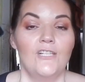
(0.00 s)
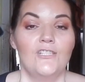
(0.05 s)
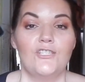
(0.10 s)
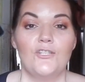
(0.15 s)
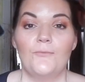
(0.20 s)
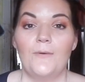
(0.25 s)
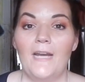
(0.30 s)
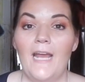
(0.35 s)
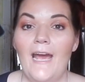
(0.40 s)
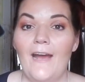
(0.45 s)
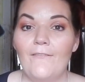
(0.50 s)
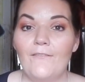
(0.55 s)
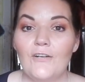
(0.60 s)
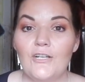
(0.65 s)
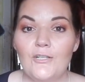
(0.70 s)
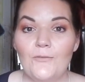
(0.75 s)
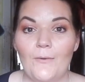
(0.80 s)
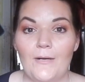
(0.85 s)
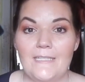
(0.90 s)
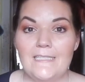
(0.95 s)
Do whatever
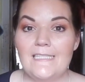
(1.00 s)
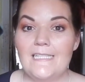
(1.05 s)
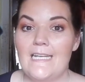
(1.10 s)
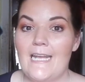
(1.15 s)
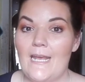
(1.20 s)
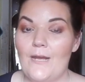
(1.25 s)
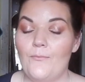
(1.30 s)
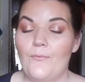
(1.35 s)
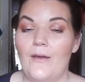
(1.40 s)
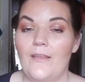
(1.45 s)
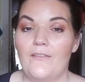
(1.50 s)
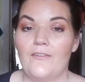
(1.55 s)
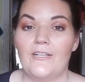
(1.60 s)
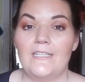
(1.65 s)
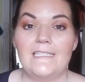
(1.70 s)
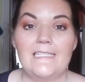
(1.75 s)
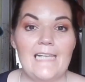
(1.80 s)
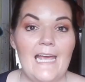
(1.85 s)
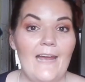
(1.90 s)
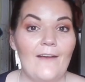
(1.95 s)
you want today, whether
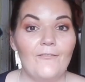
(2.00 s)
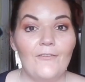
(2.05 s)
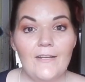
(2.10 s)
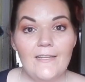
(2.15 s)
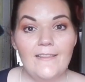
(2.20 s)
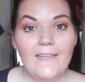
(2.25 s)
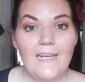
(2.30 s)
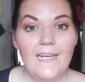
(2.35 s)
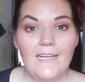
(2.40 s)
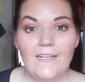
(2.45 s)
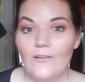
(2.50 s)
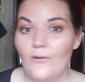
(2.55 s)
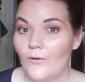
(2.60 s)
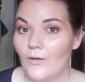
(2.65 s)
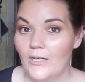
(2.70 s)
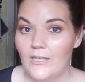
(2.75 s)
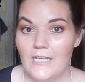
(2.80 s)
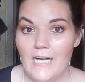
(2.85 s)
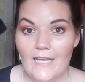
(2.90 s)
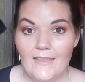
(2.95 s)
it's everything
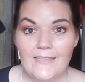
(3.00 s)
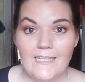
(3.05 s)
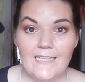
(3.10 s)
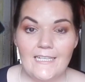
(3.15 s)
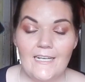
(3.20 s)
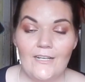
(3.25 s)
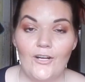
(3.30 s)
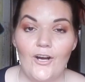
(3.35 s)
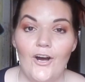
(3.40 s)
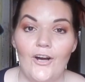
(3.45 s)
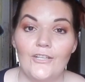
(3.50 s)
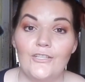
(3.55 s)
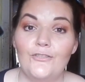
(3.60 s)
or nothing at all.